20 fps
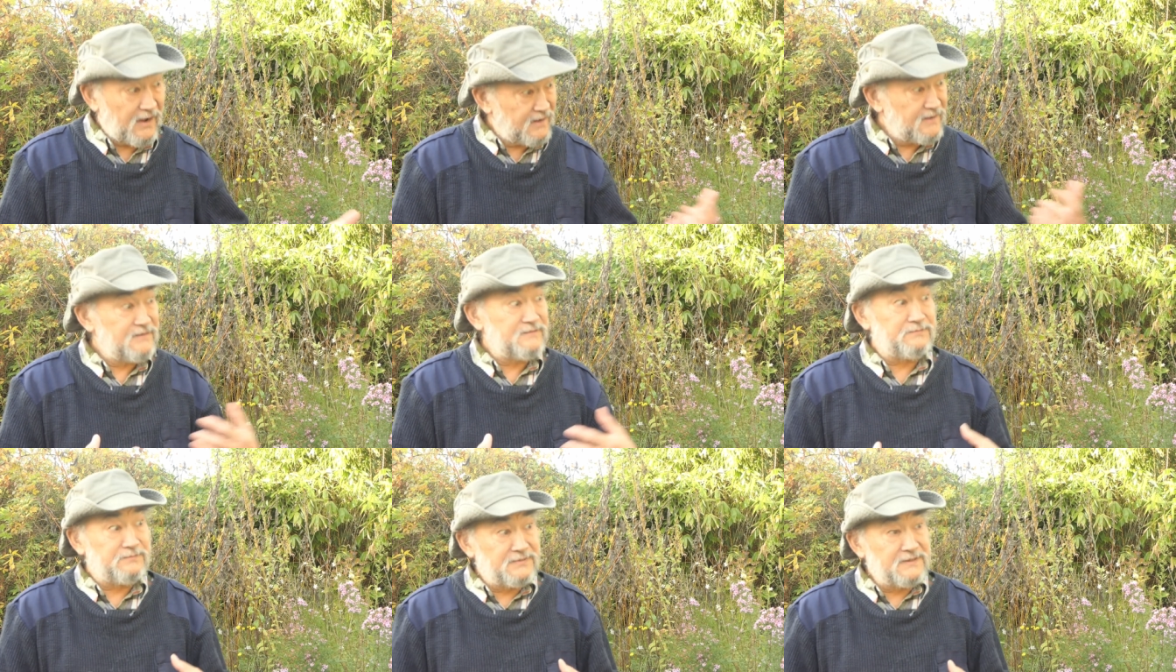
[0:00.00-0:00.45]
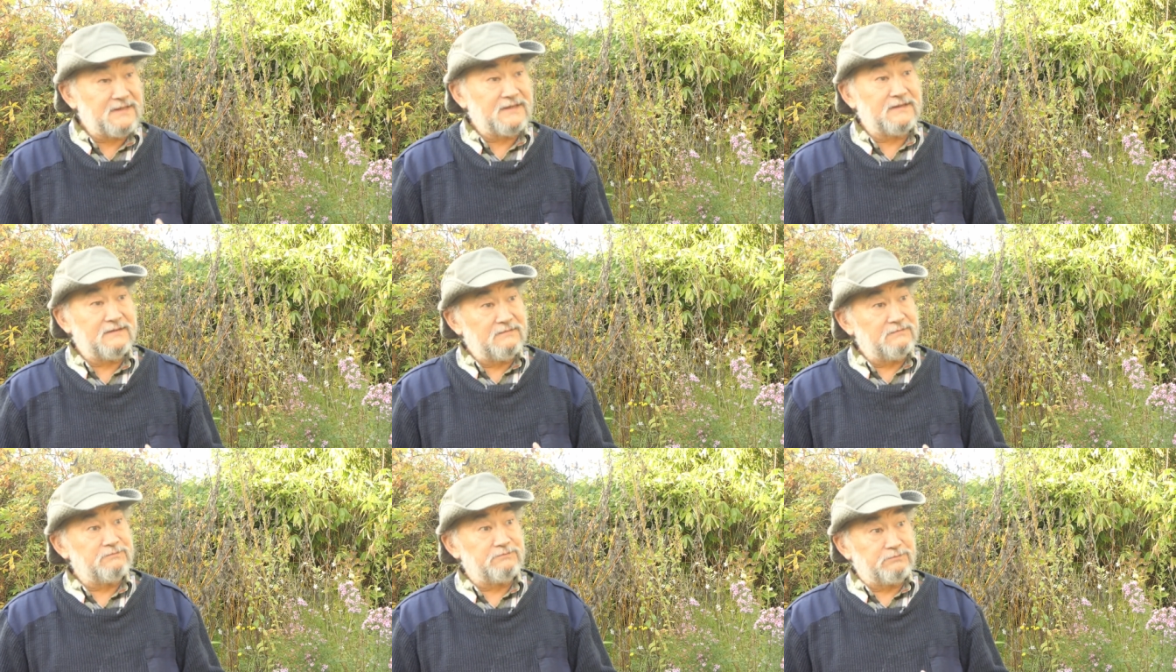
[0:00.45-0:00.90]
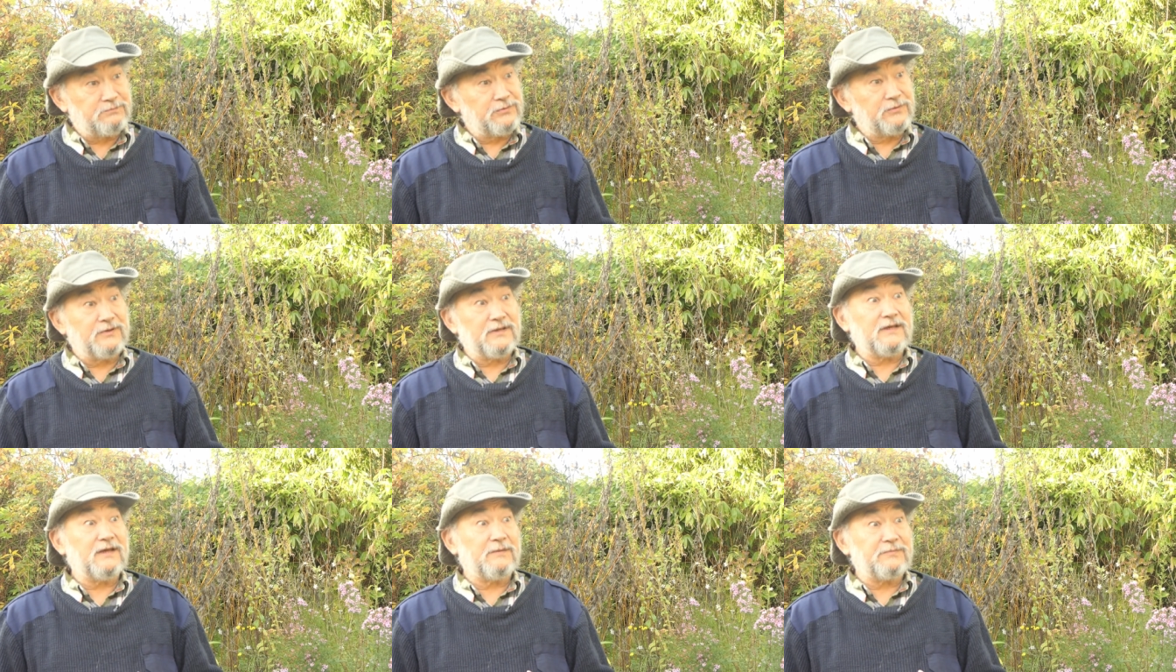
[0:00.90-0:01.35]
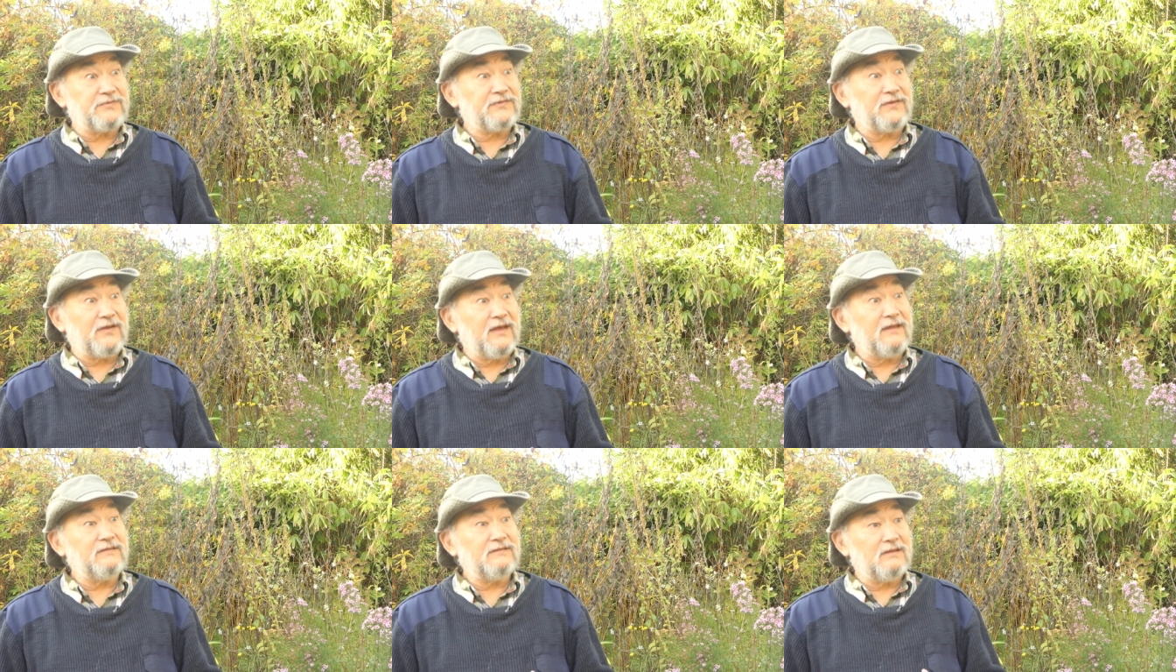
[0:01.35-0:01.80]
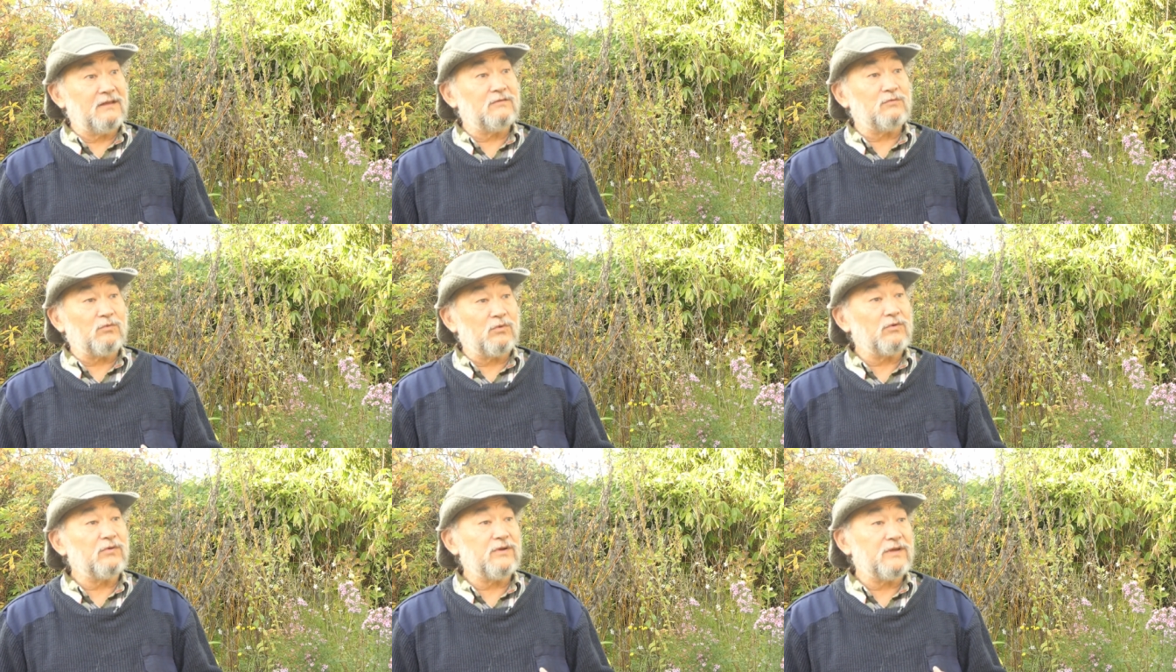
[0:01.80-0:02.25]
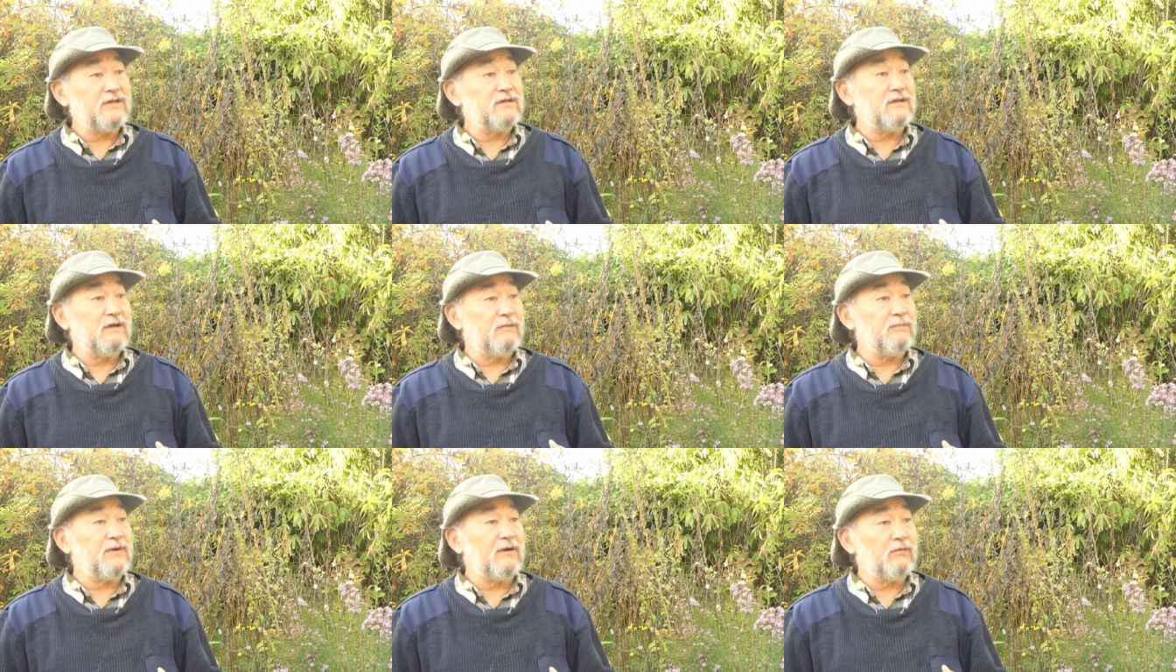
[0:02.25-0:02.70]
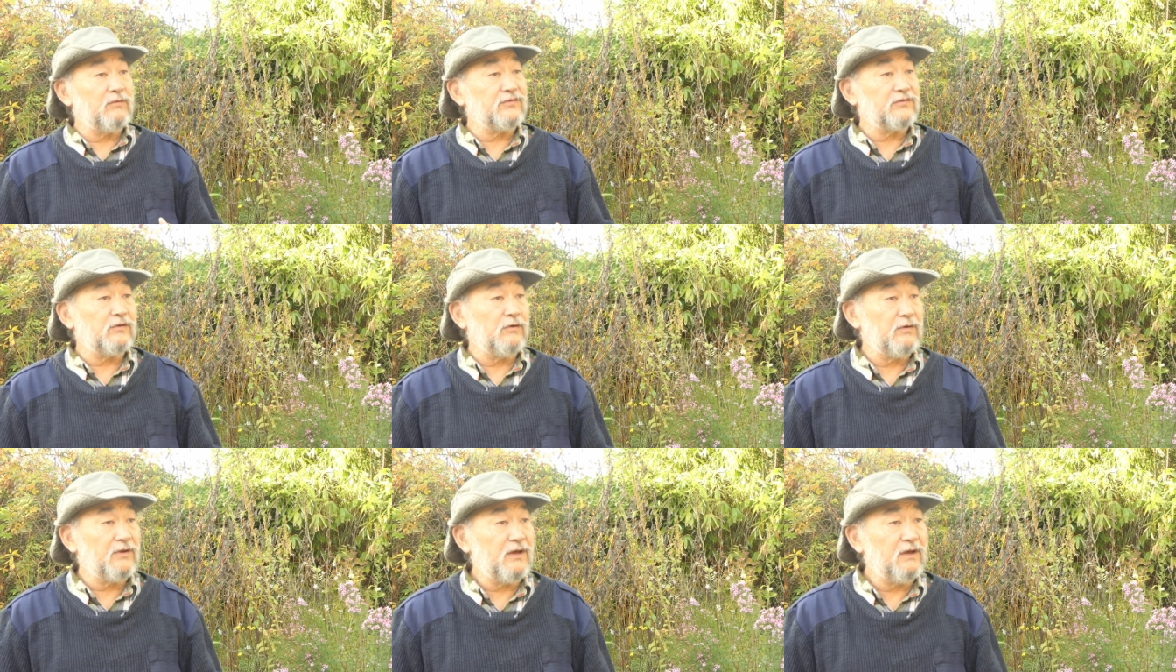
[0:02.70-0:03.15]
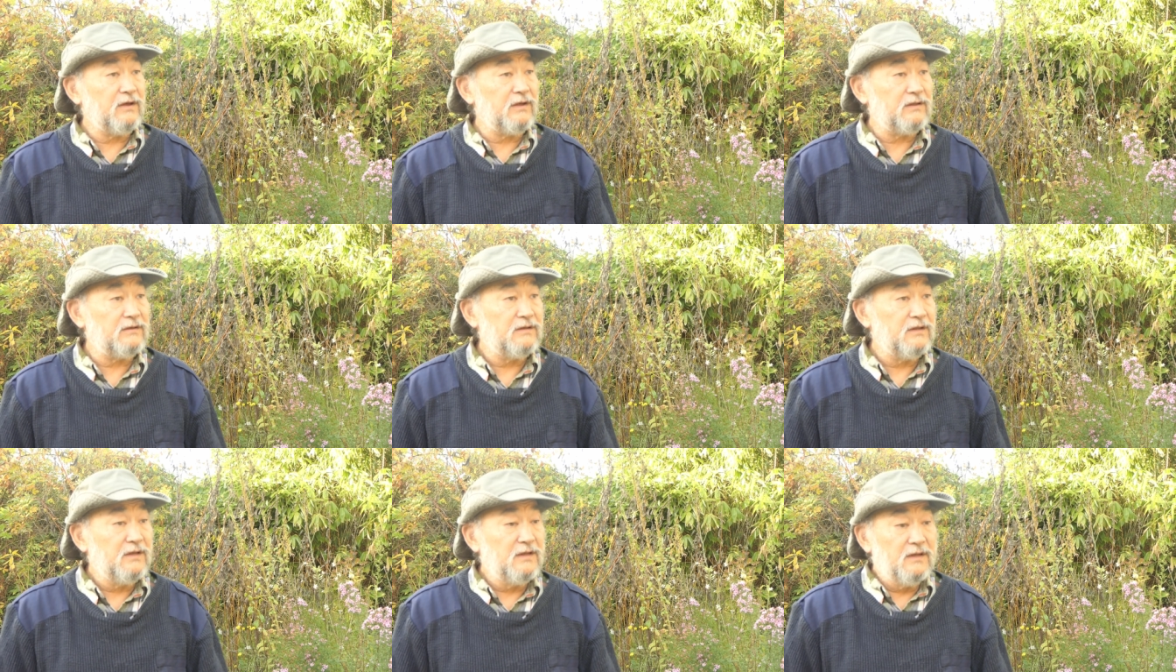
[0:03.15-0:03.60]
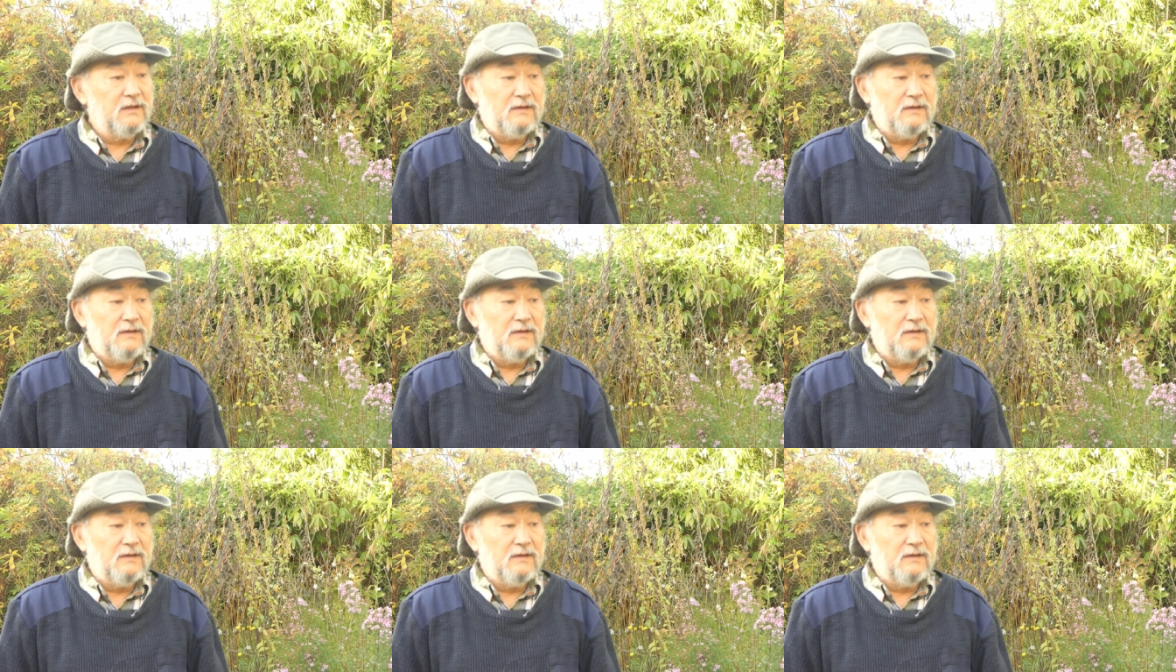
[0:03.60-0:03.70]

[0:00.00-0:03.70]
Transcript: I'd be pretty upset and worried about what's going on.